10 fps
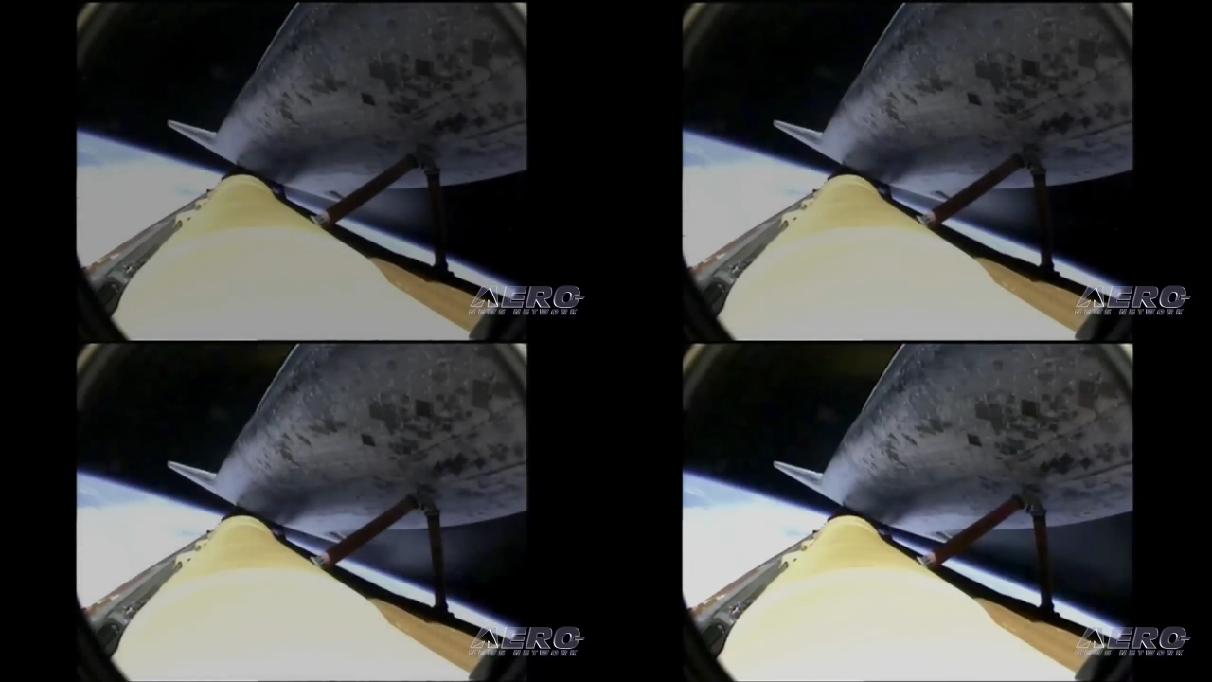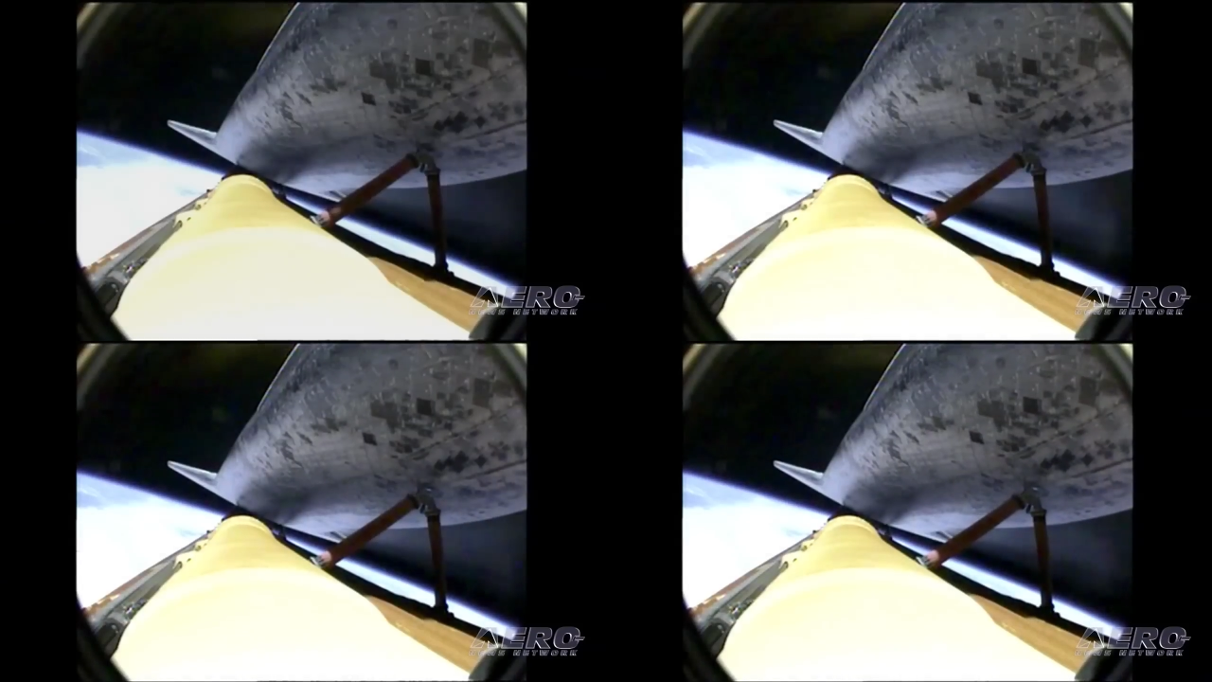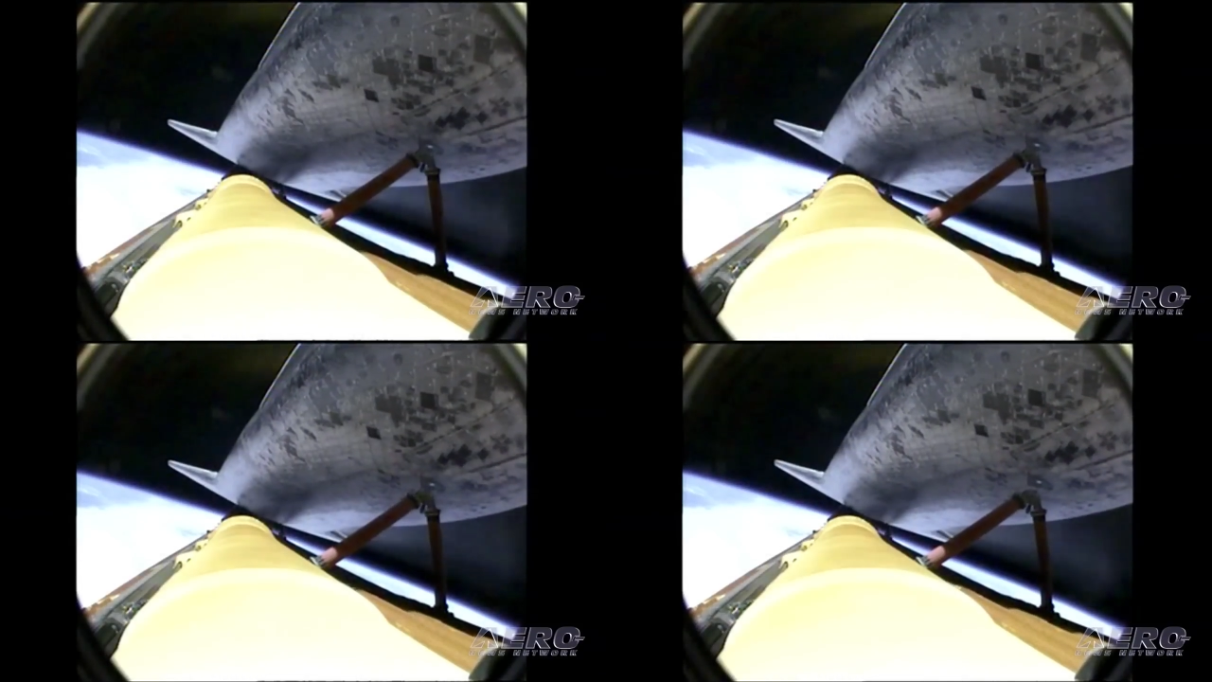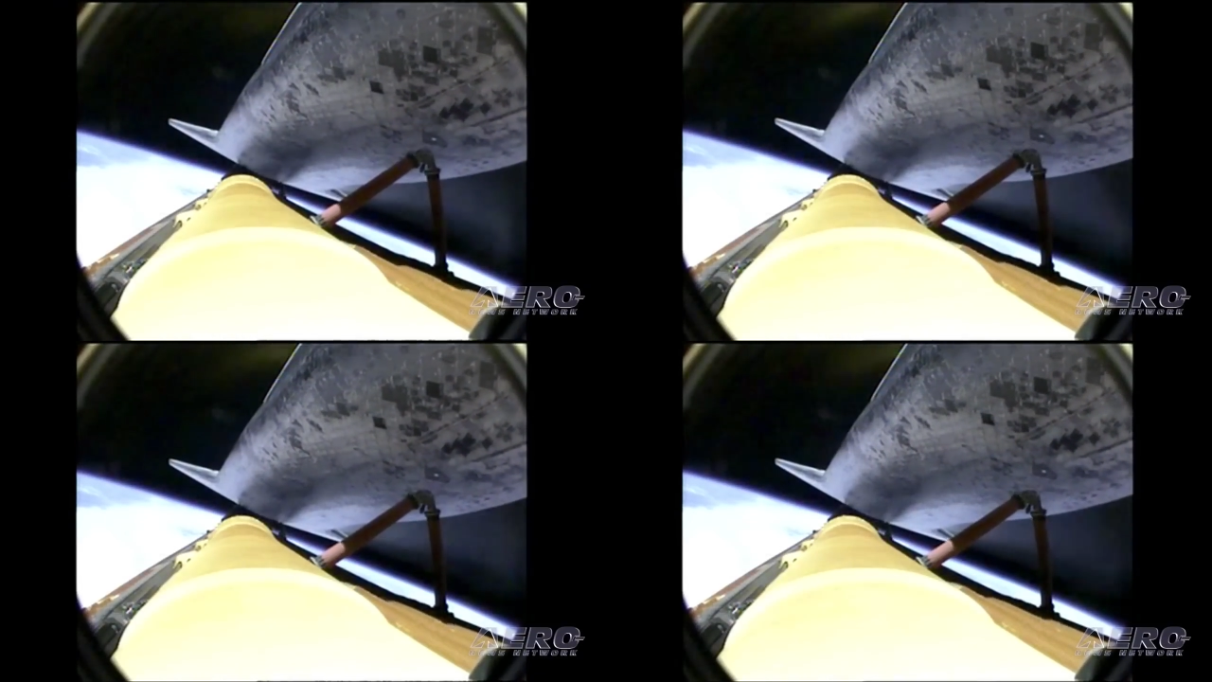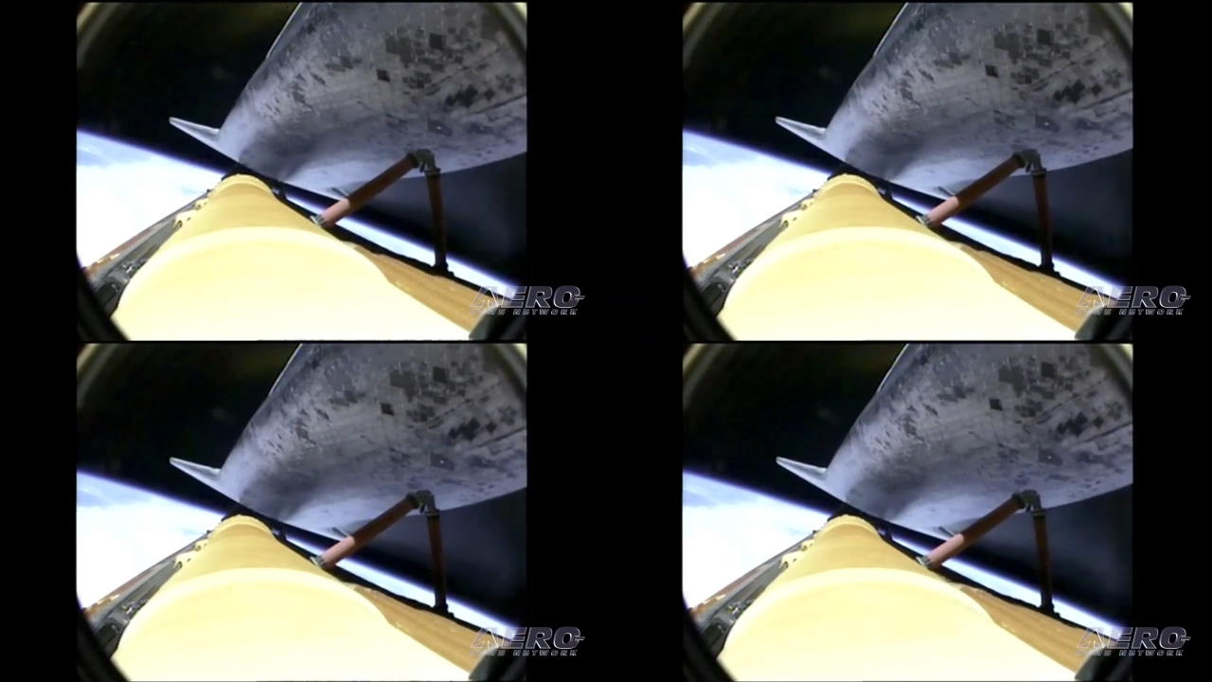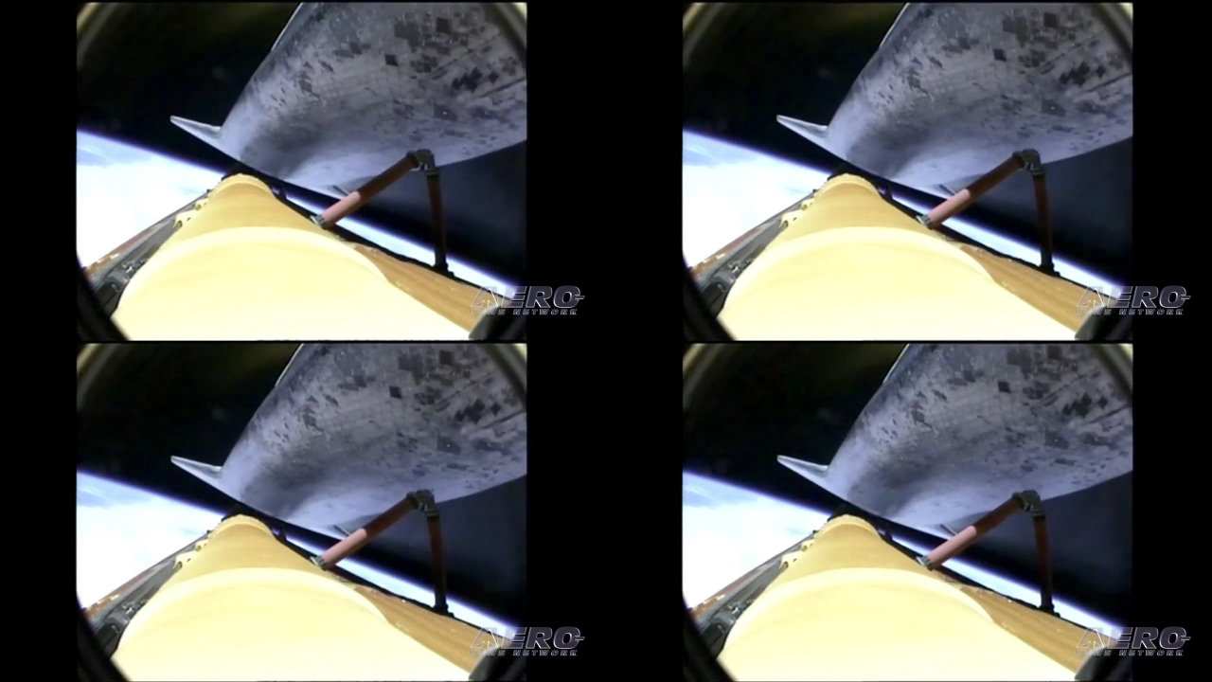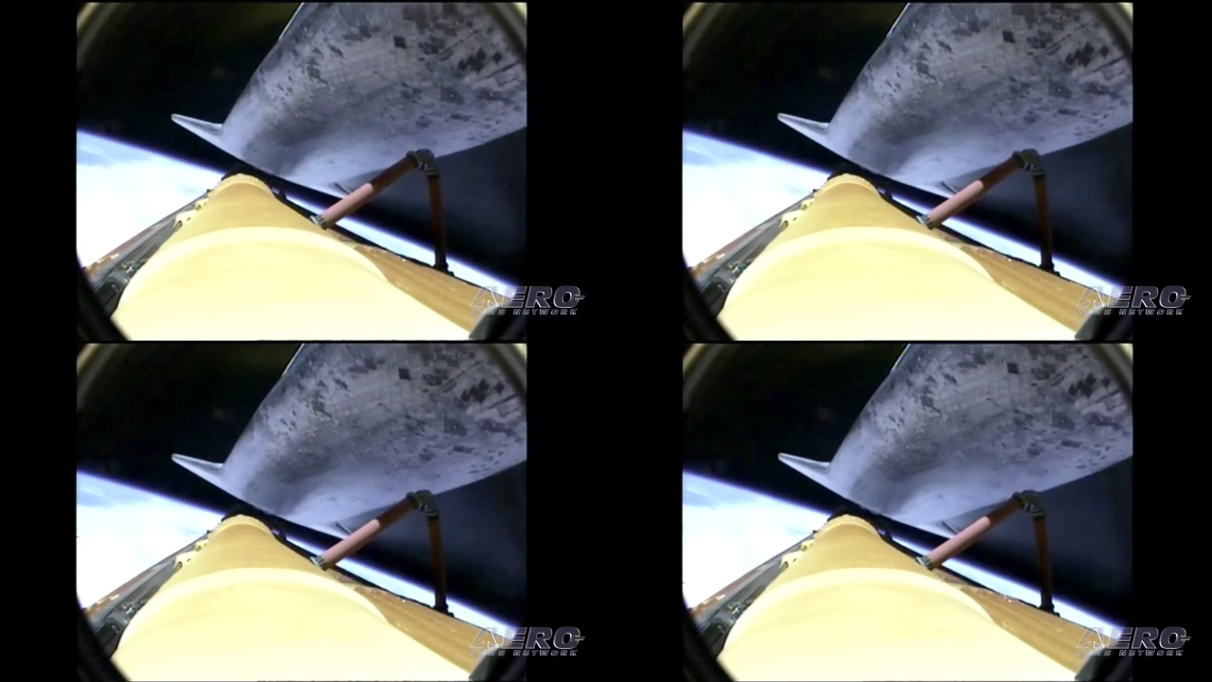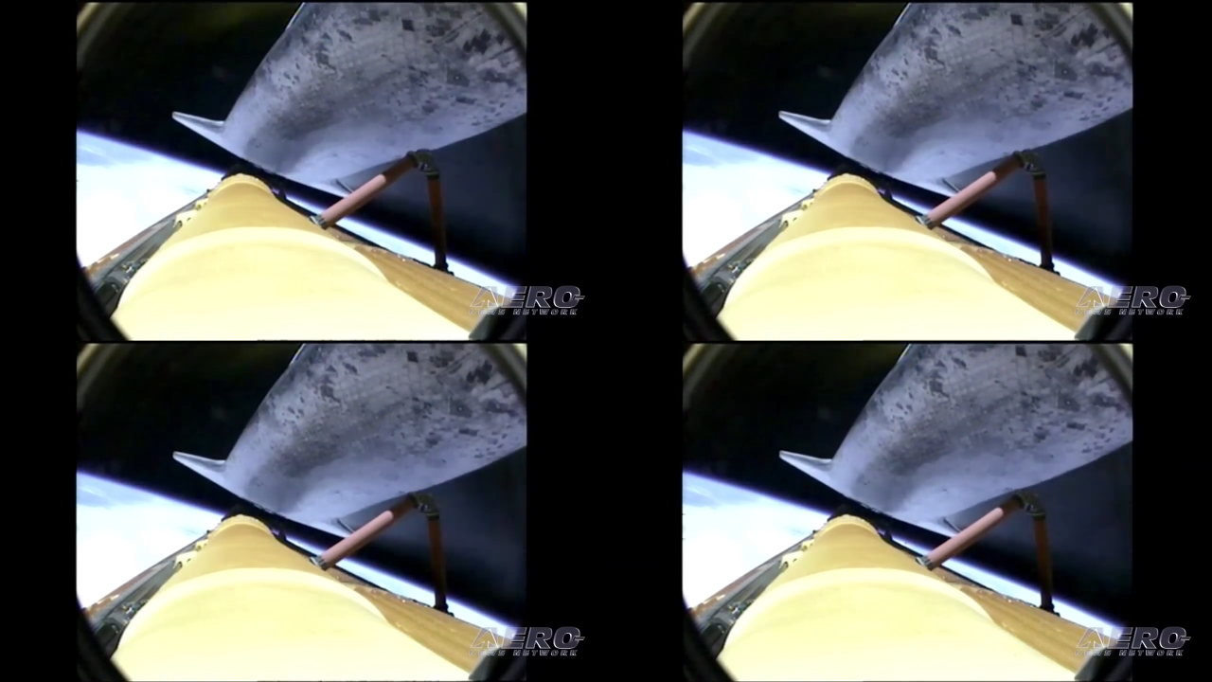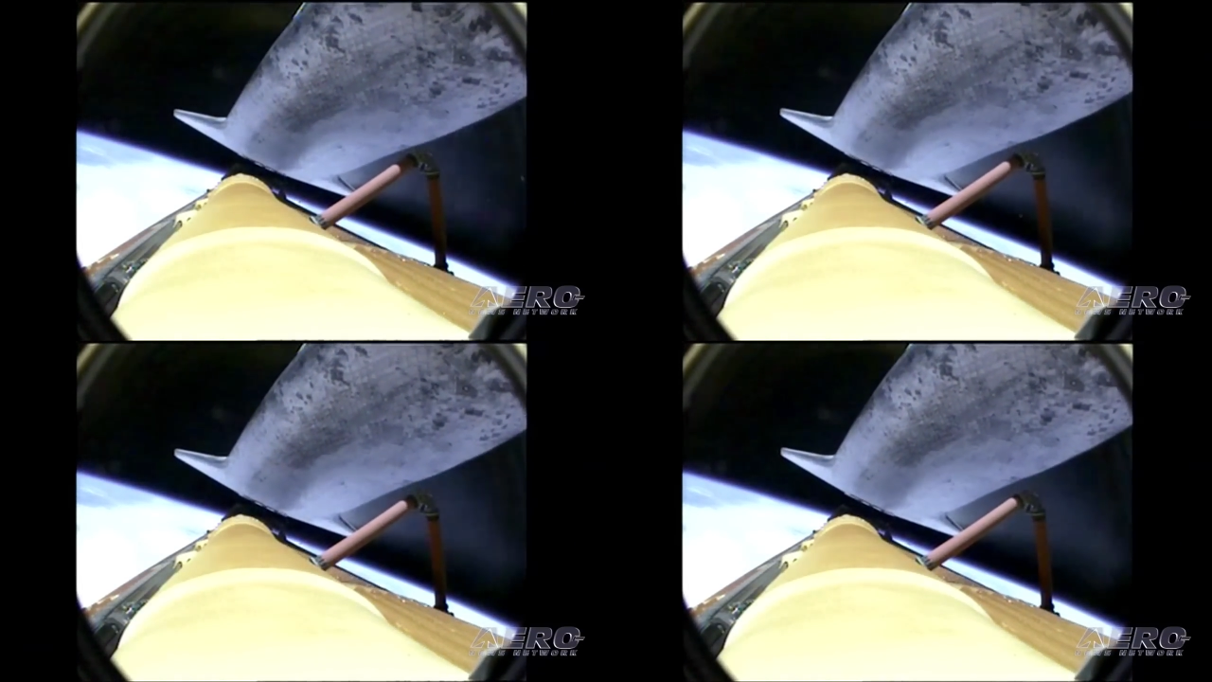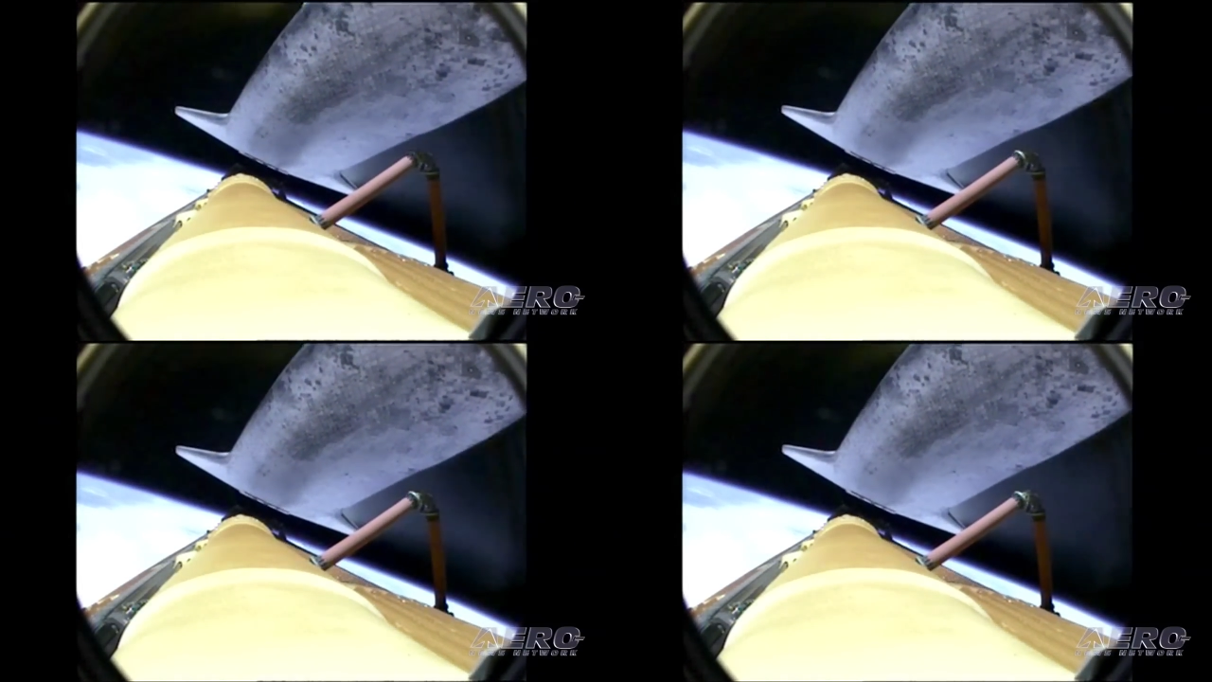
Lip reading: No face is visible, so there are no lips to read.